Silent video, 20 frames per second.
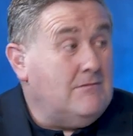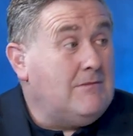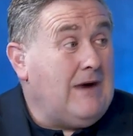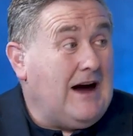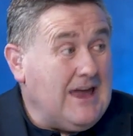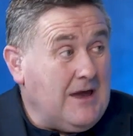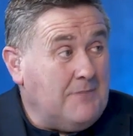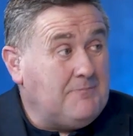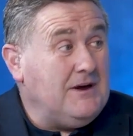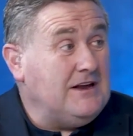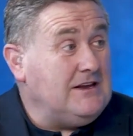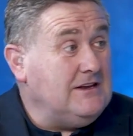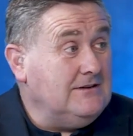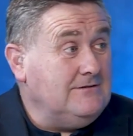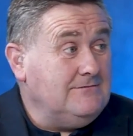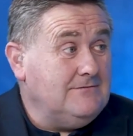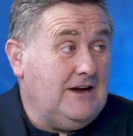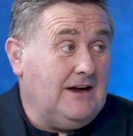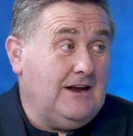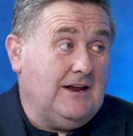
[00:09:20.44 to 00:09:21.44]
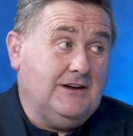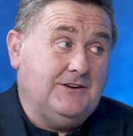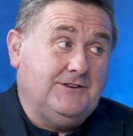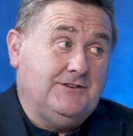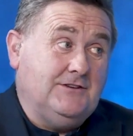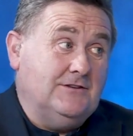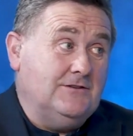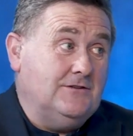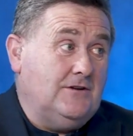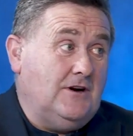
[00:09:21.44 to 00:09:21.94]
My opinion, and I
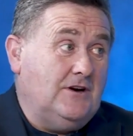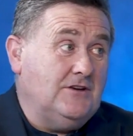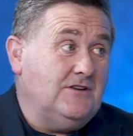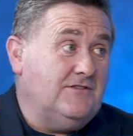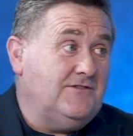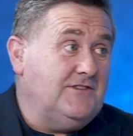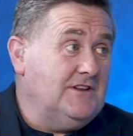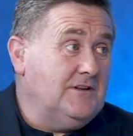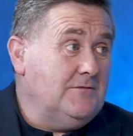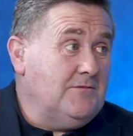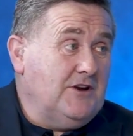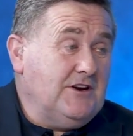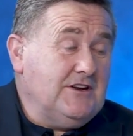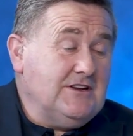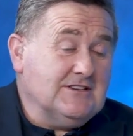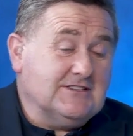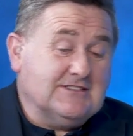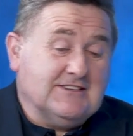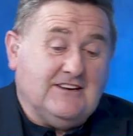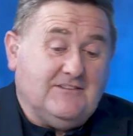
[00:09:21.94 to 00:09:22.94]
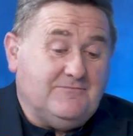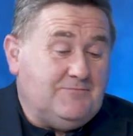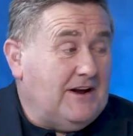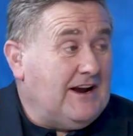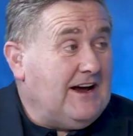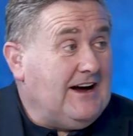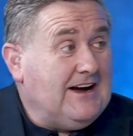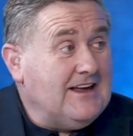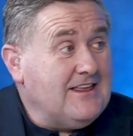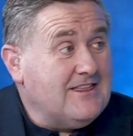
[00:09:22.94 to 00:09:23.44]
don't know how you feel about it yourself,
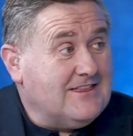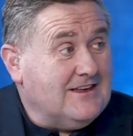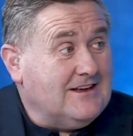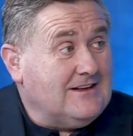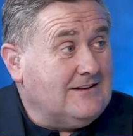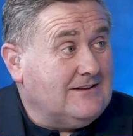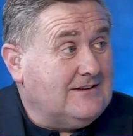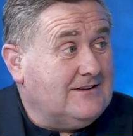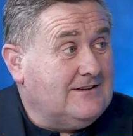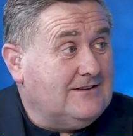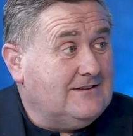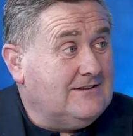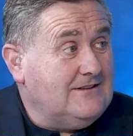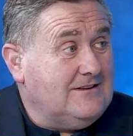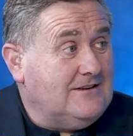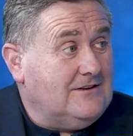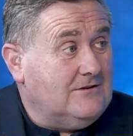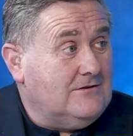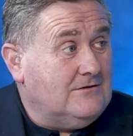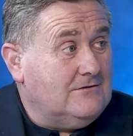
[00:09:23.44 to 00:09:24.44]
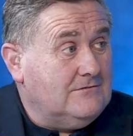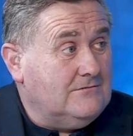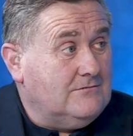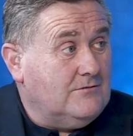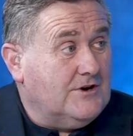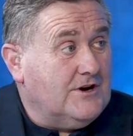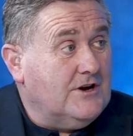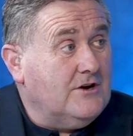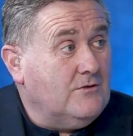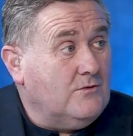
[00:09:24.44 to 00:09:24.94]
but I think, you know,
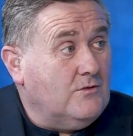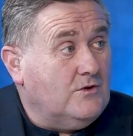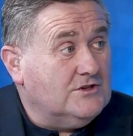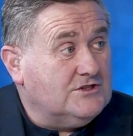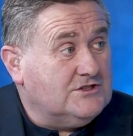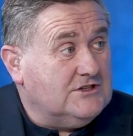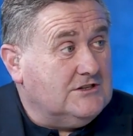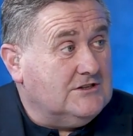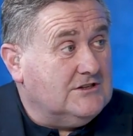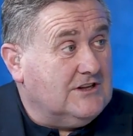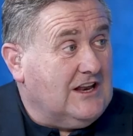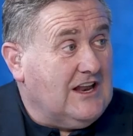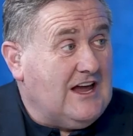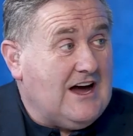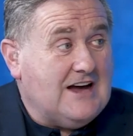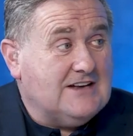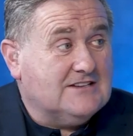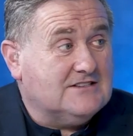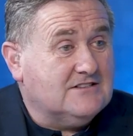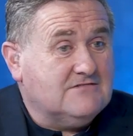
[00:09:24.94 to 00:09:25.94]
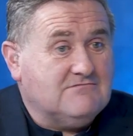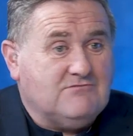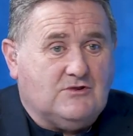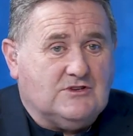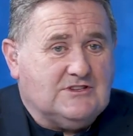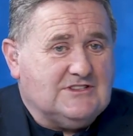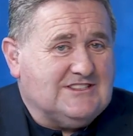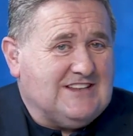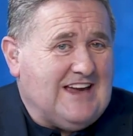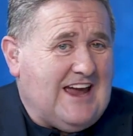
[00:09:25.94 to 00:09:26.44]
we're now watching the last,
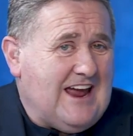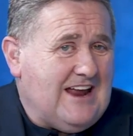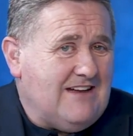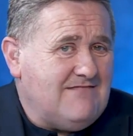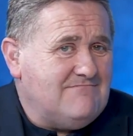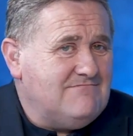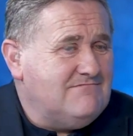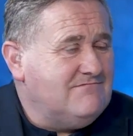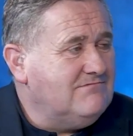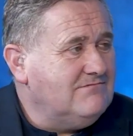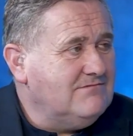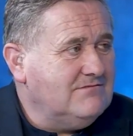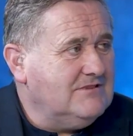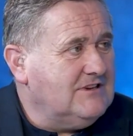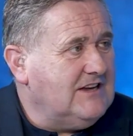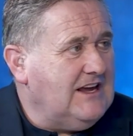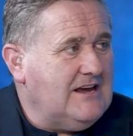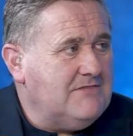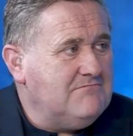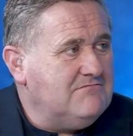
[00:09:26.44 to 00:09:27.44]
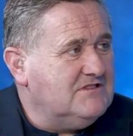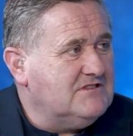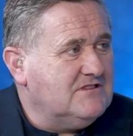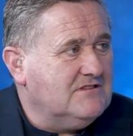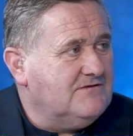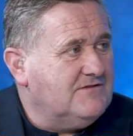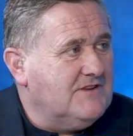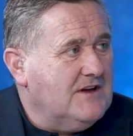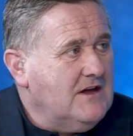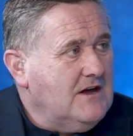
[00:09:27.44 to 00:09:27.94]
10 games
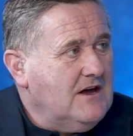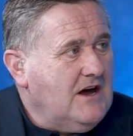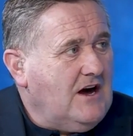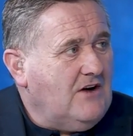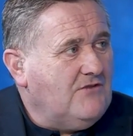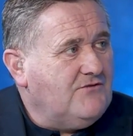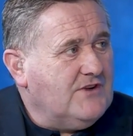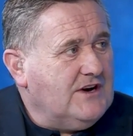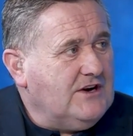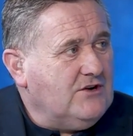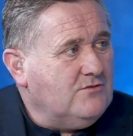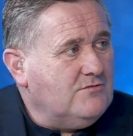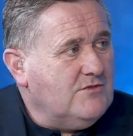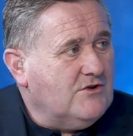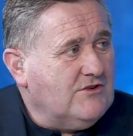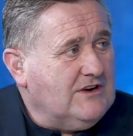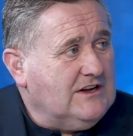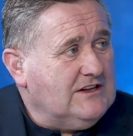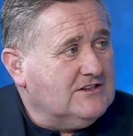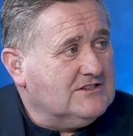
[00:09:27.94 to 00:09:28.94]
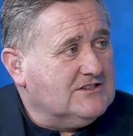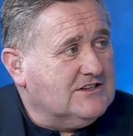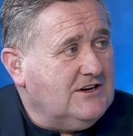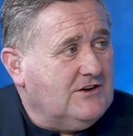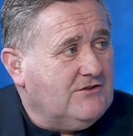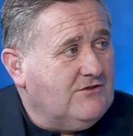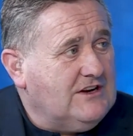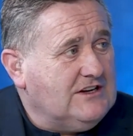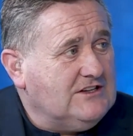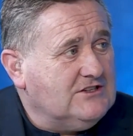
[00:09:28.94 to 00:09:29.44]
of Alfredo Morelos in
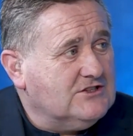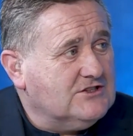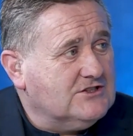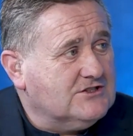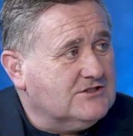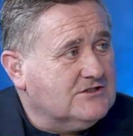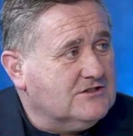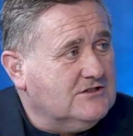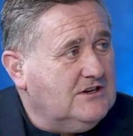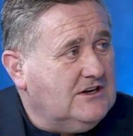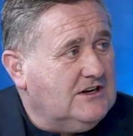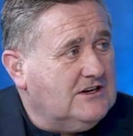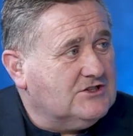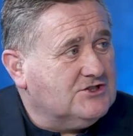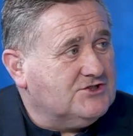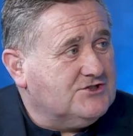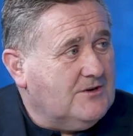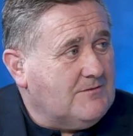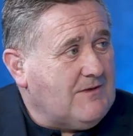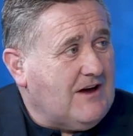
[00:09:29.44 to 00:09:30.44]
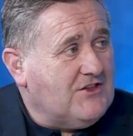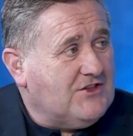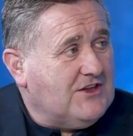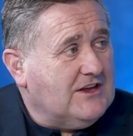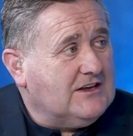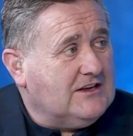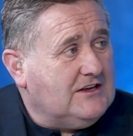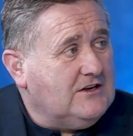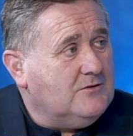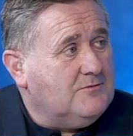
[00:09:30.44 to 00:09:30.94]
a Rangers strip. I
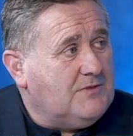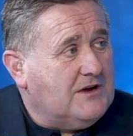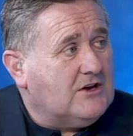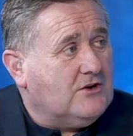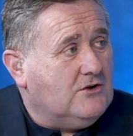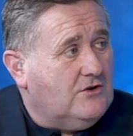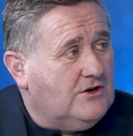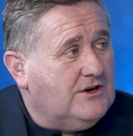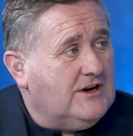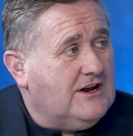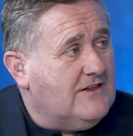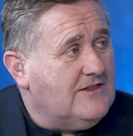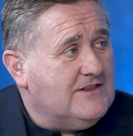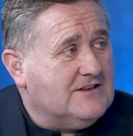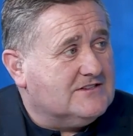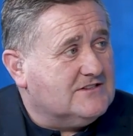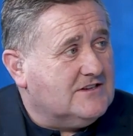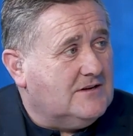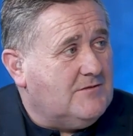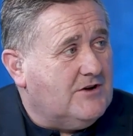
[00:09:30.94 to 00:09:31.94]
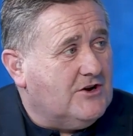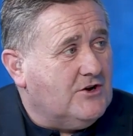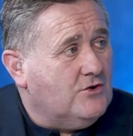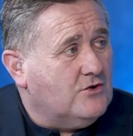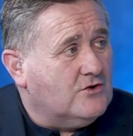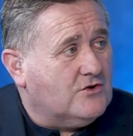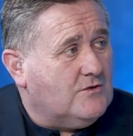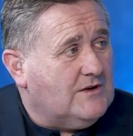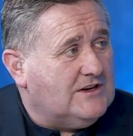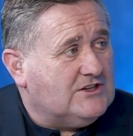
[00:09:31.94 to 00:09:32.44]
think he'll be gone in the summer,
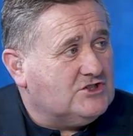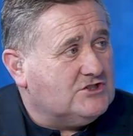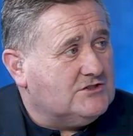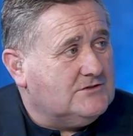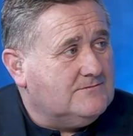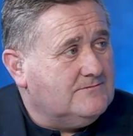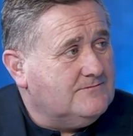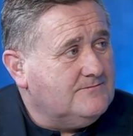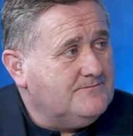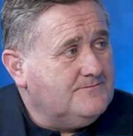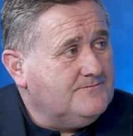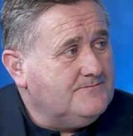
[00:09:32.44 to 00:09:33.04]
no question.